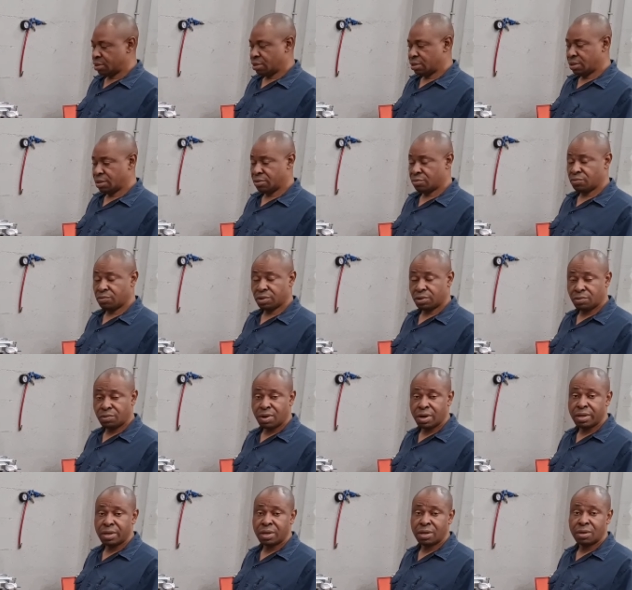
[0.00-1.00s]
it
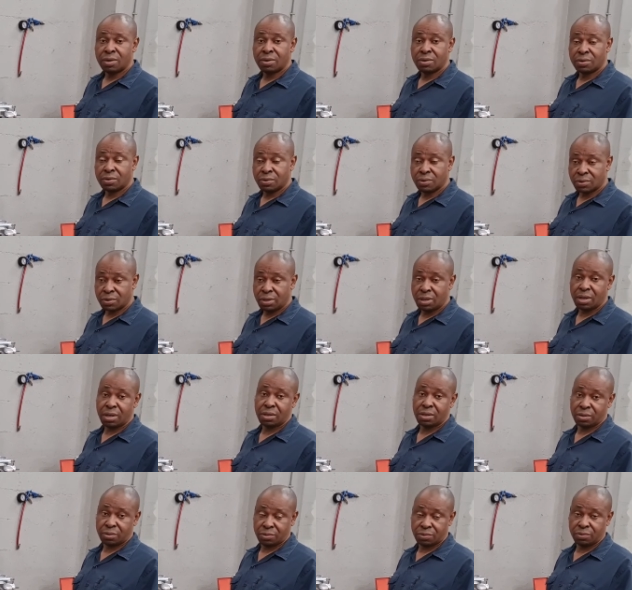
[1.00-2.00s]
requires a whole
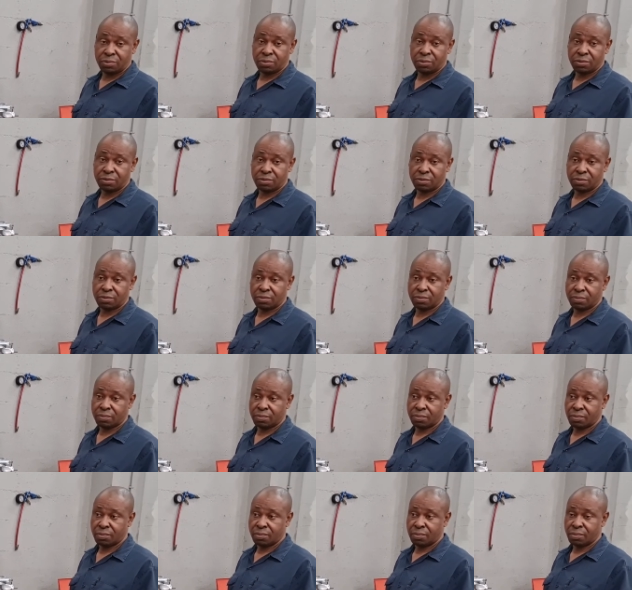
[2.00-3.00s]
lot of tools,
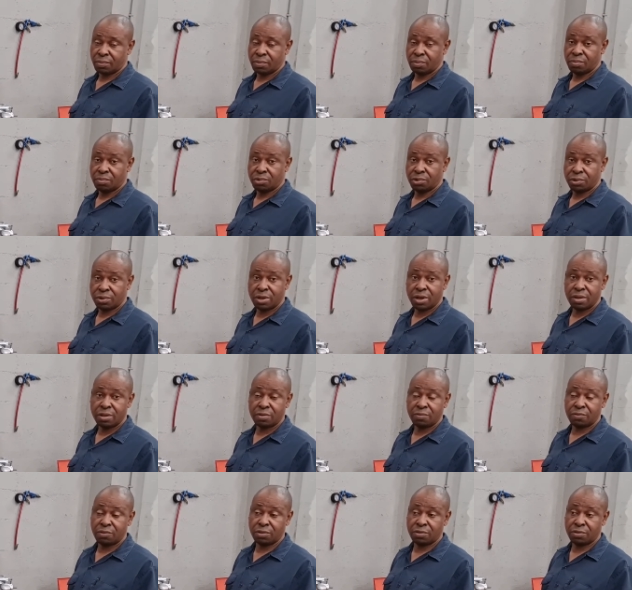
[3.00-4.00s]
more than
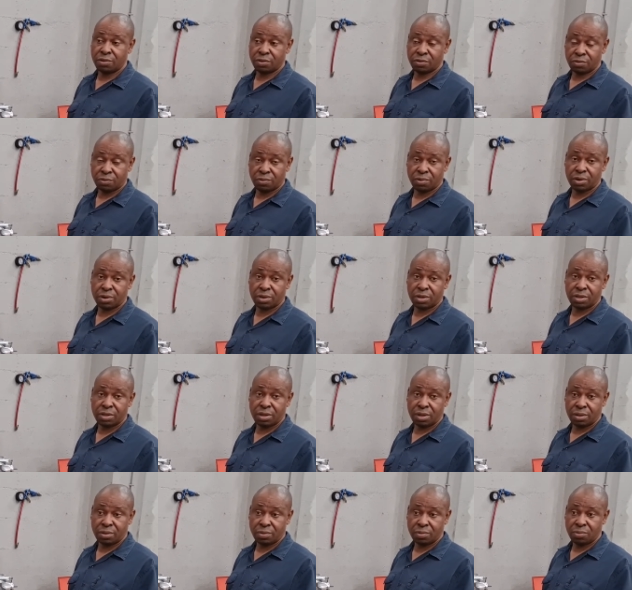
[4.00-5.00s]
if you're just working
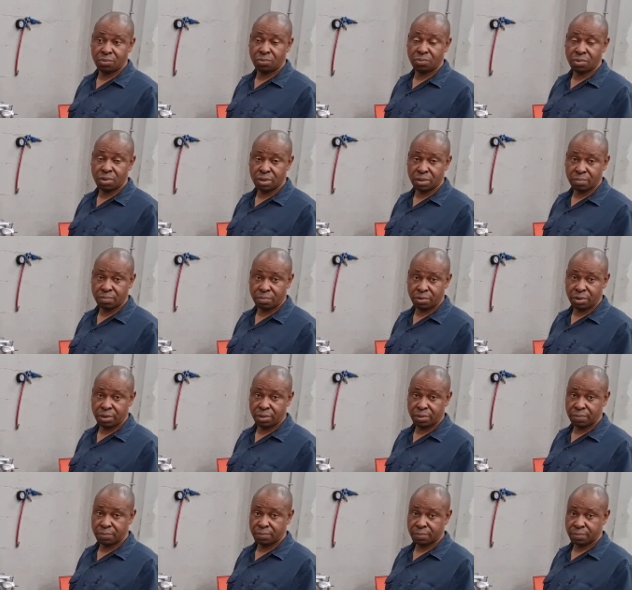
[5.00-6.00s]
on one brand.